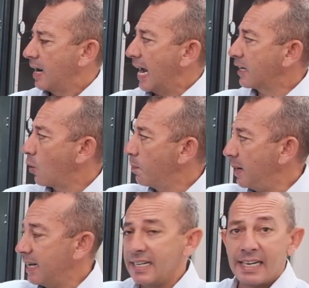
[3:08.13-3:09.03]
and
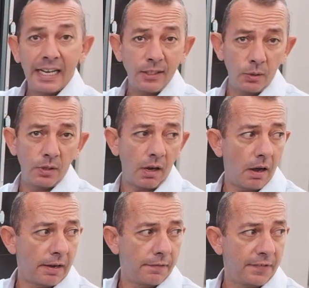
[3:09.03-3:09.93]
comparing that to the
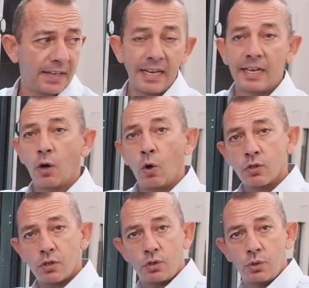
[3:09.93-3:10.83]
IE3 and
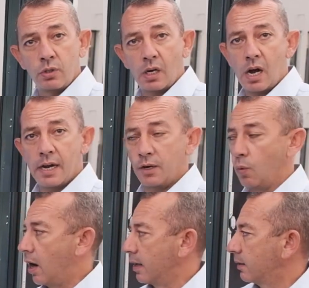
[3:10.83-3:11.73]
also to the
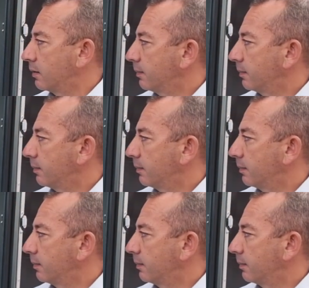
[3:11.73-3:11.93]
IE1.